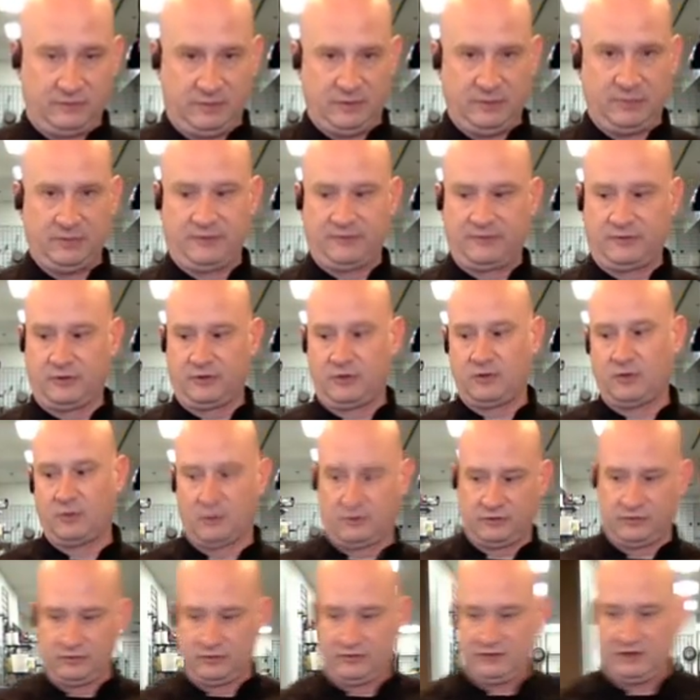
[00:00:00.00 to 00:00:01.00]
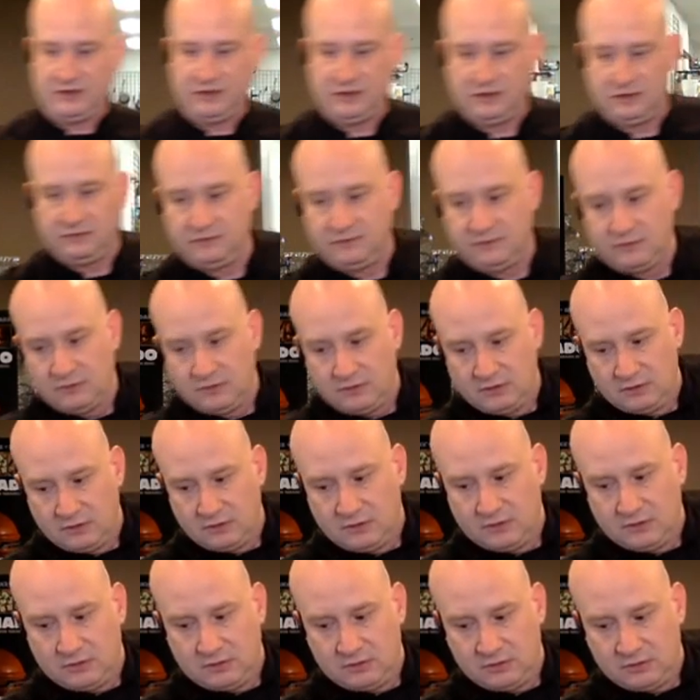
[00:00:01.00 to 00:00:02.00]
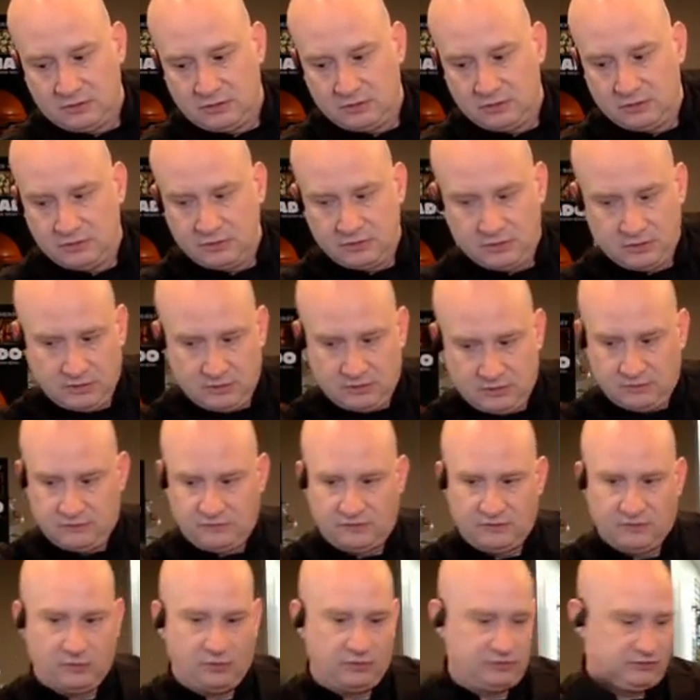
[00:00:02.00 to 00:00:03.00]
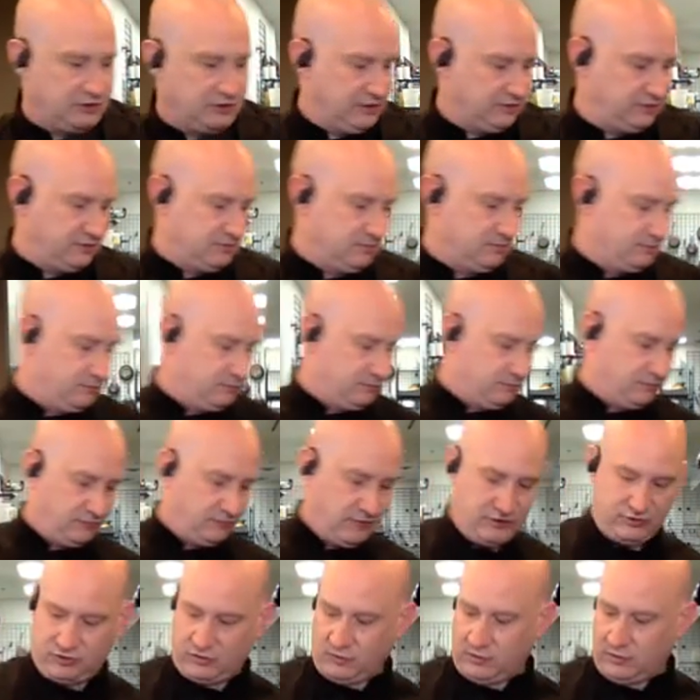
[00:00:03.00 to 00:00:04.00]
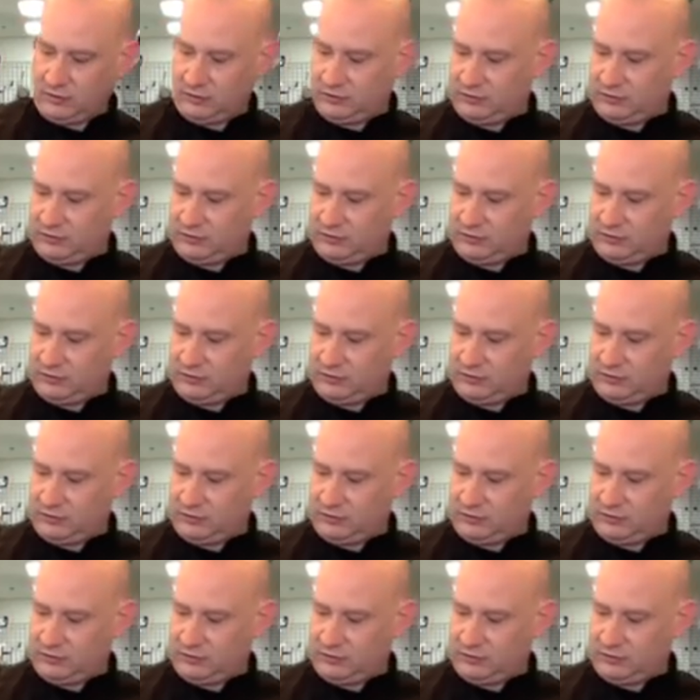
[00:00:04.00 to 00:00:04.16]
We prefer corn tortillas. So we'll take some fresh corn